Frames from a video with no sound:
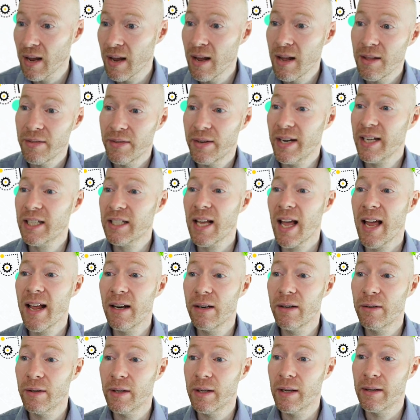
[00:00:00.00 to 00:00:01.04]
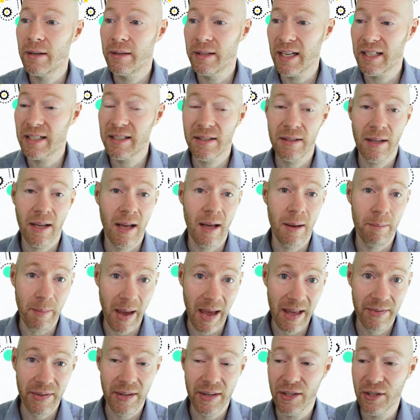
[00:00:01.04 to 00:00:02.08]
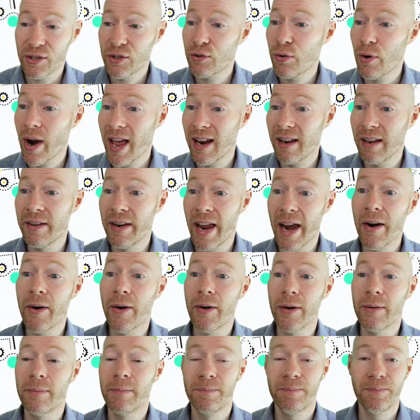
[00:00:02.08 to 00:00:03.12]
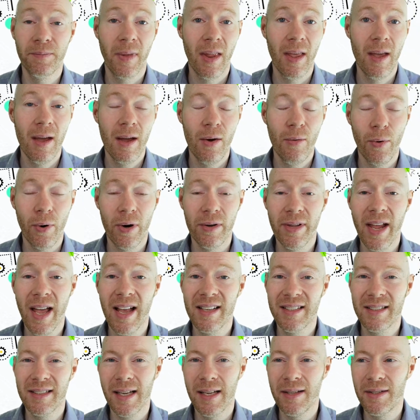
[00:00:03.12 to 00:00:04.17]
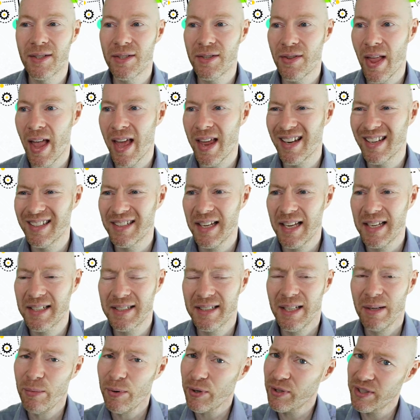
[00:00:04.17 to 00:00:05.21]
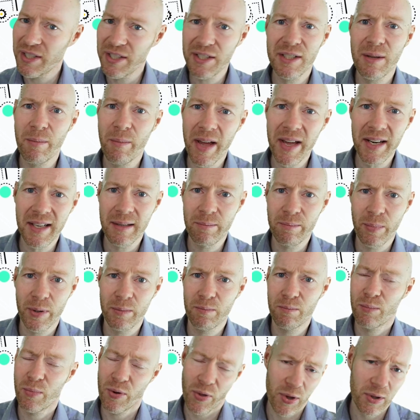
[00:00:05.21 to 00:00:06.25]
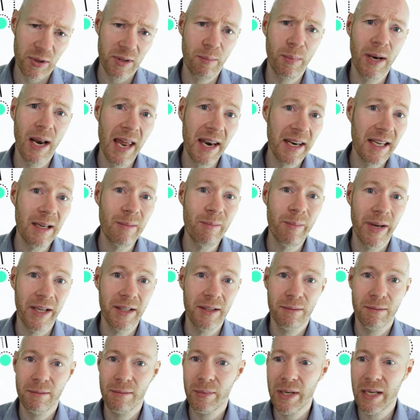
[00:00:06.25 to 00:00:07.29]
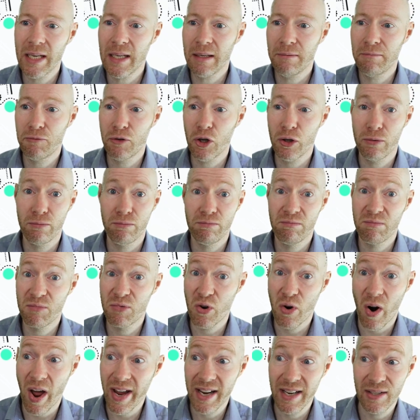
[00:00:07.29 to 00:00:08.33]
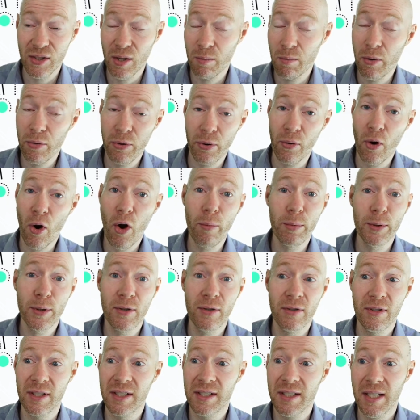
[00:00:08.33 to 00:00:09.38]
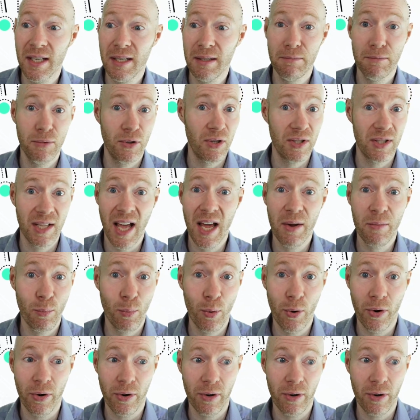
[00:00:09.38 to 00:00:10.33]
The next method is trial and error, where in that sense then it's similar to systematic but without the planning bit. We just try some other option to see, does that work?